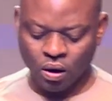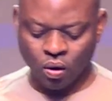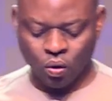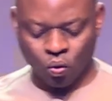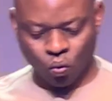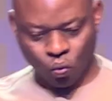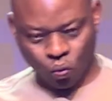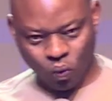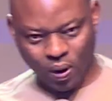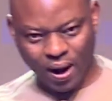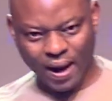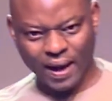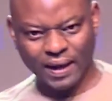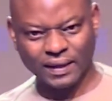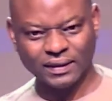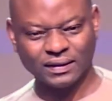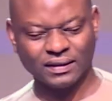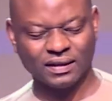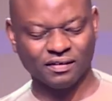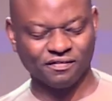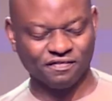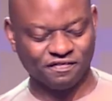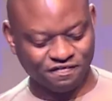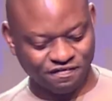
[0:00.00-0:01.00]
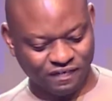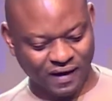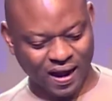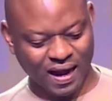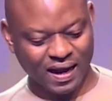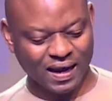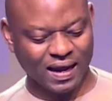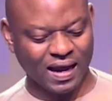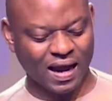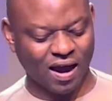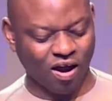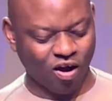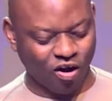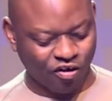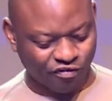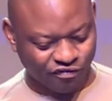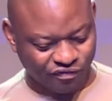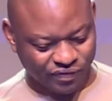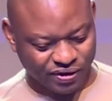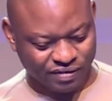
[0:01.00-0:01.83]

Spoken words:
When the fire of